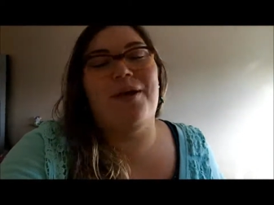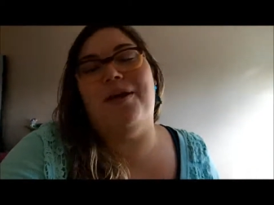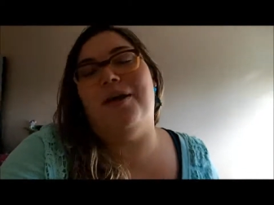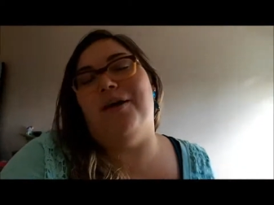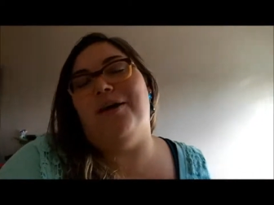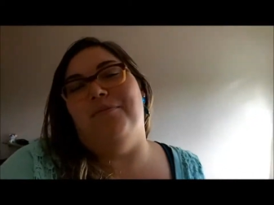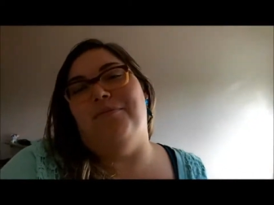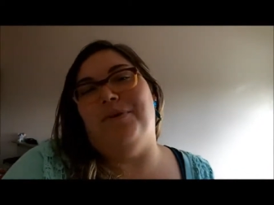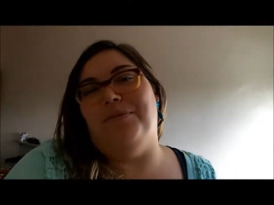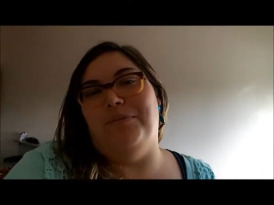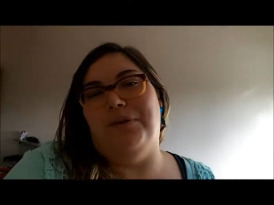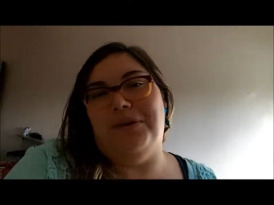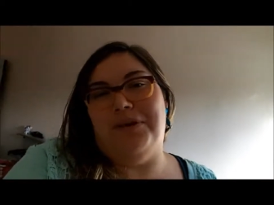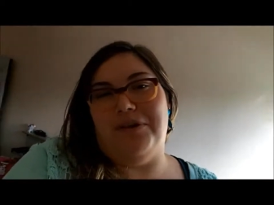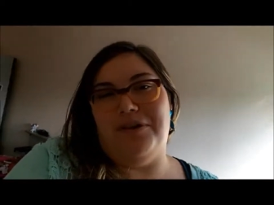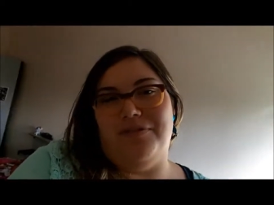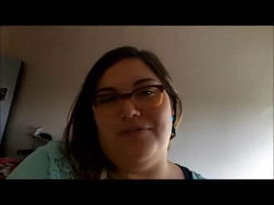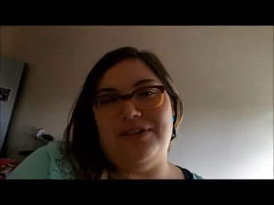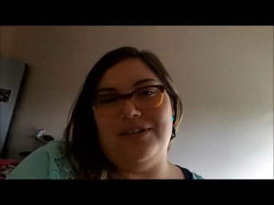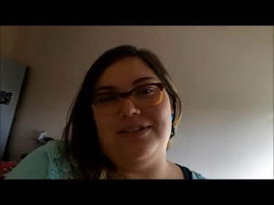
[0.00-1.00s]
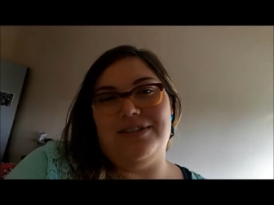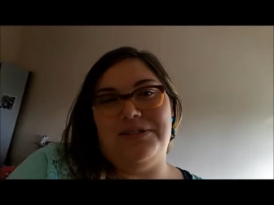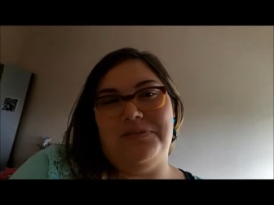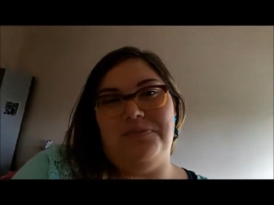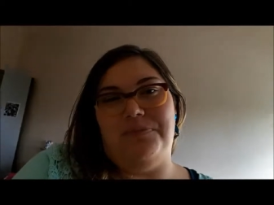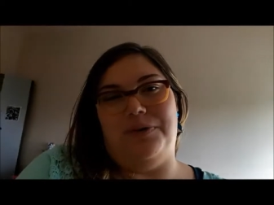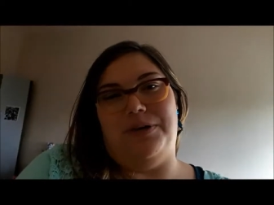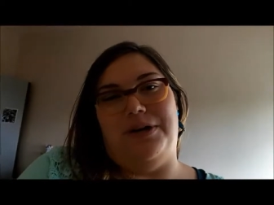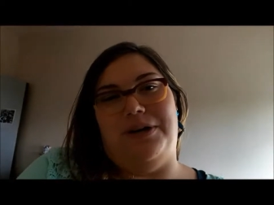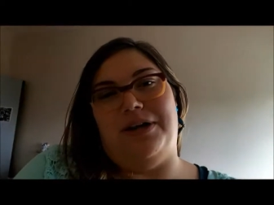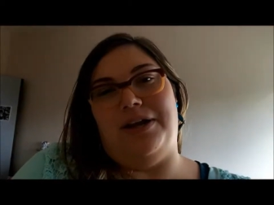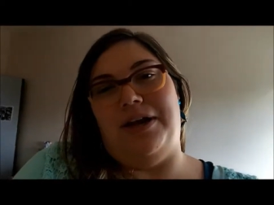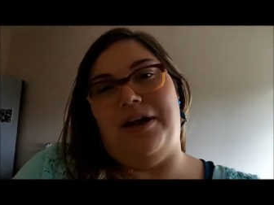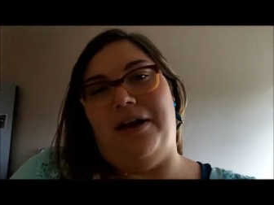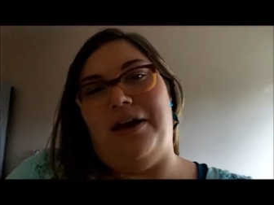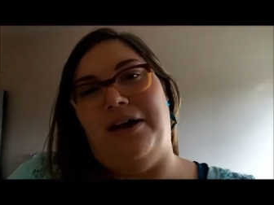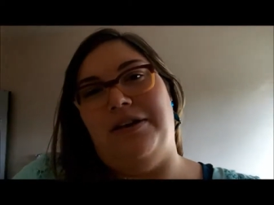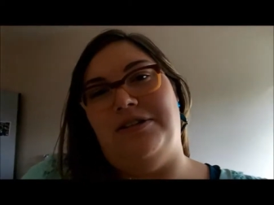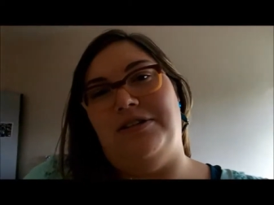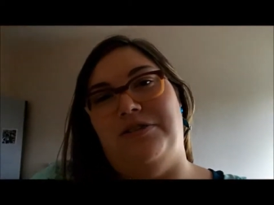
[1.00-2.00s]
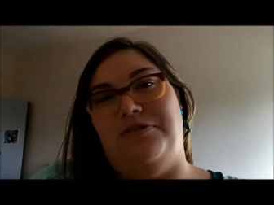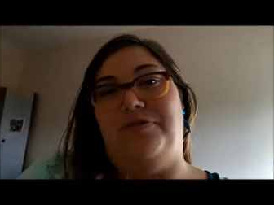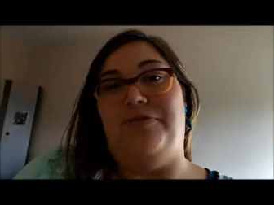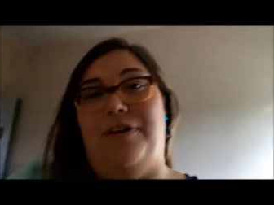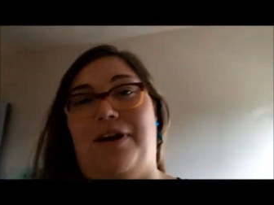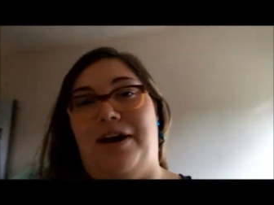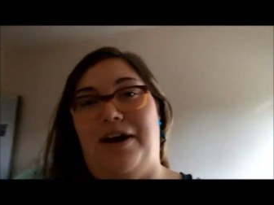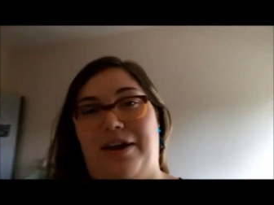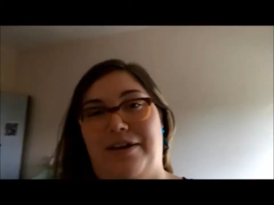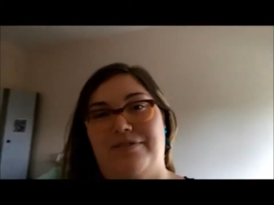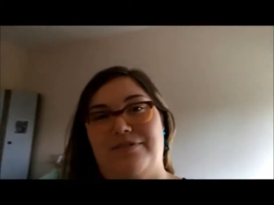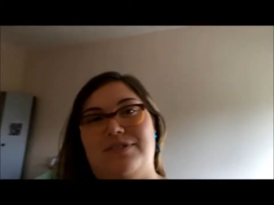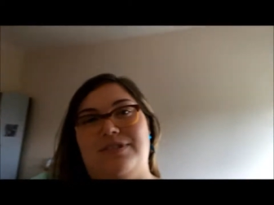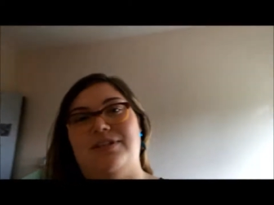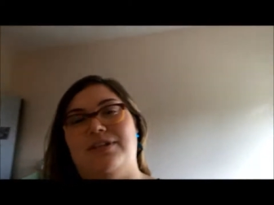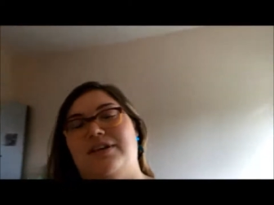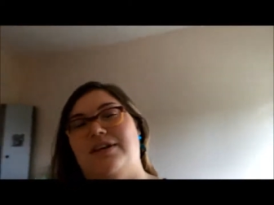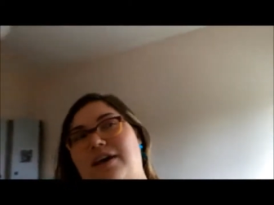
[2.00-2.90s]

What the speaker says: it made me nervous, but I survived.